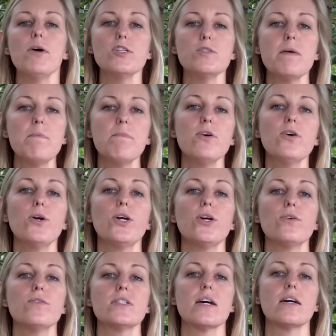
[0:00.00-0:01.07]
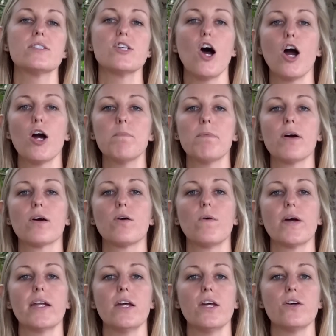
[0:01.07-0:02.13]
Most people who use a tarp are
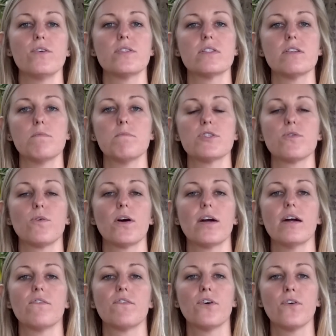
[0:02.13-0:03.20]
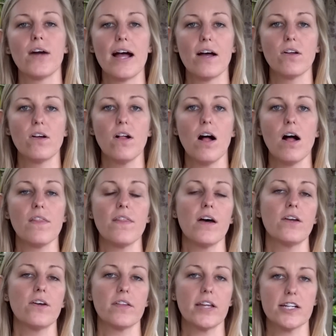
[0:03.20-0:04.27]
going to use some sort of ground cloth
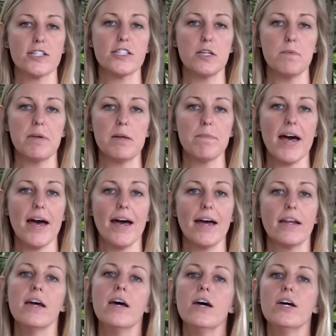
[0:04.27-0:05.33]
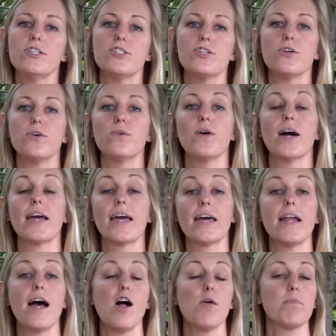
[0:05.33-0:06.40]
under their sleeping pad to
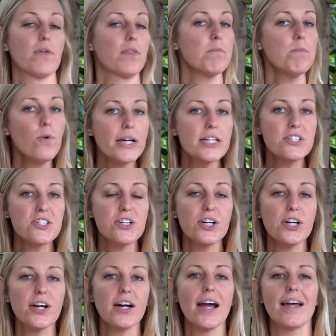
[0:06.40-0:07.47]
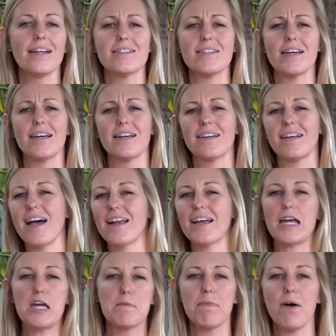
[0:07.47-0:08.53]
again help with moisture and to kind
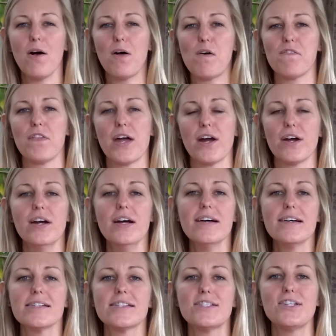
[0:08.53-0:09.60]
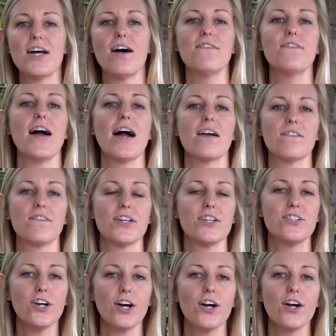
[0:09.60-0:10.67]
of keep all of their stuff out of the
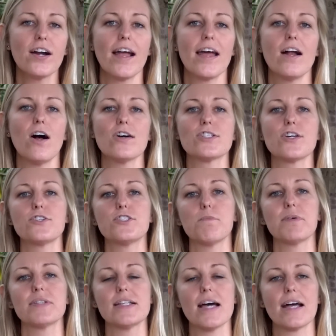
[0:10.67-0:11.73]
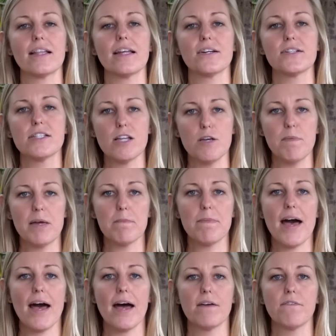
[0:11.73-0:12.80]
dirt and also to protect their sleeping
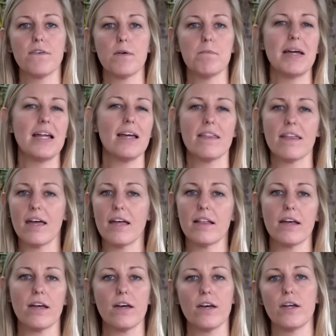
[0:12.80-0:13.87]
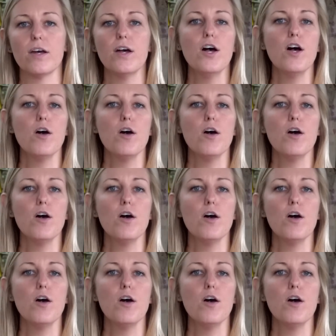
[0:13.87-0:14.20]
pad from anything that could